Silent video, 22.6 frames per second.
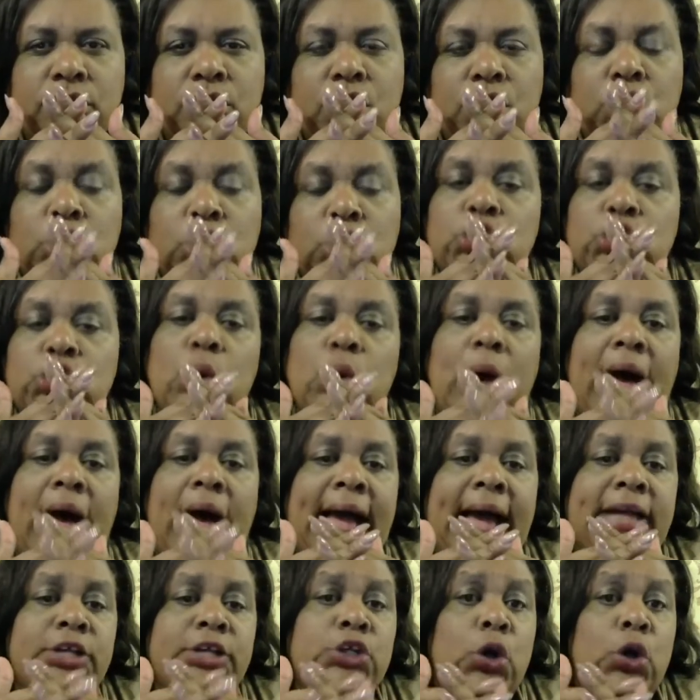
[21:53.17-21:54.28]
So I
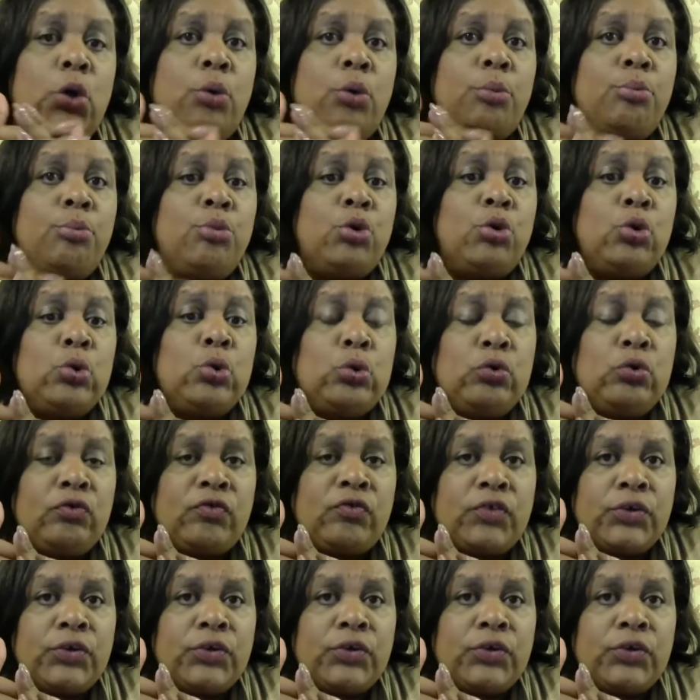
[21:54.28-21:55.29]
don't move